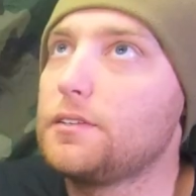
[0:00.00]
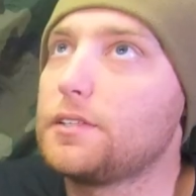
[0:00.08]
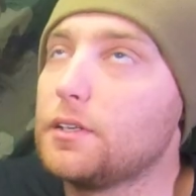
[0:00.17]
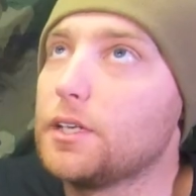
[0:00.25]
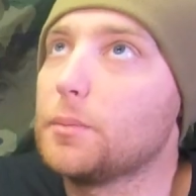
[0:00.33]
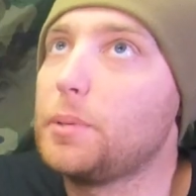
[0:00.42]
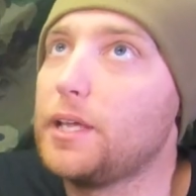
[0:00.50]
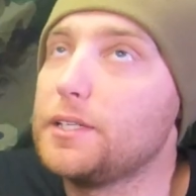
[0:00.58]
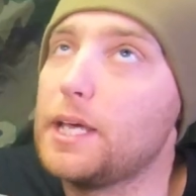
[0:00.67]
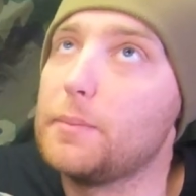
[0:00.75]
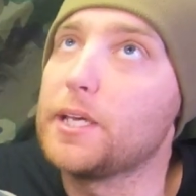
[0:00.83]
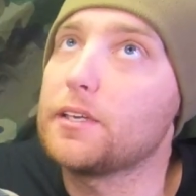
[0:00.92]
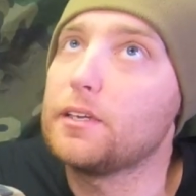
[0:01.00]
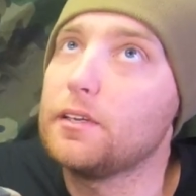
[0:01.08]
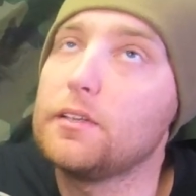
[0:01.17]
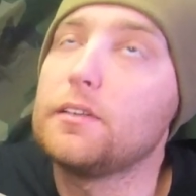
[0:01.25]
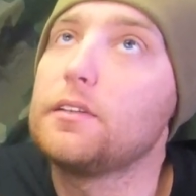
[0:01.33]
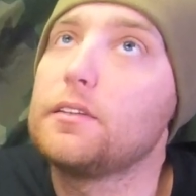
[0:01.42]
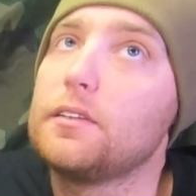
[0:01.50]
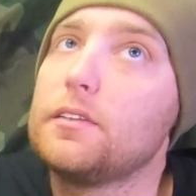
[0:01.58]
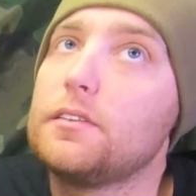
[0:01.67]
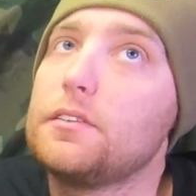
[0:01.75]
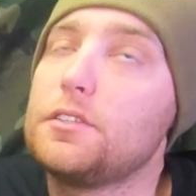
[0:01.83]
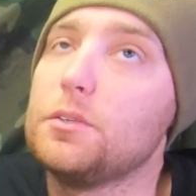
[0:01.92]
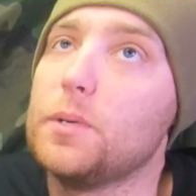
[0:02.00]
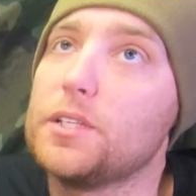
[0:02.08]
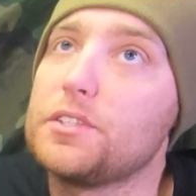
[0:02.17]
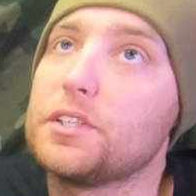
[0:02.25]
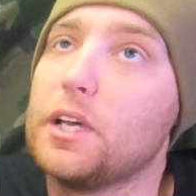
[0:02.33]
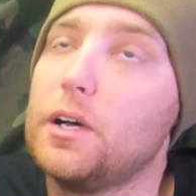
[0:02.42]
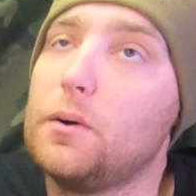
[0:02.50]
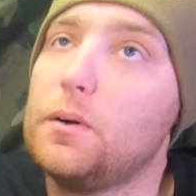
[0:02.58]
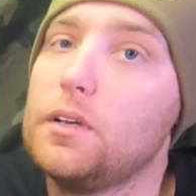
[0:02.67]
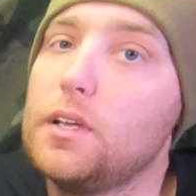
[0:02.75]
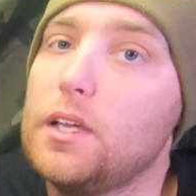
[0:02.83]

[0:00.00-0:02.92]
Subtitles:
during a pandemic 2 months ago.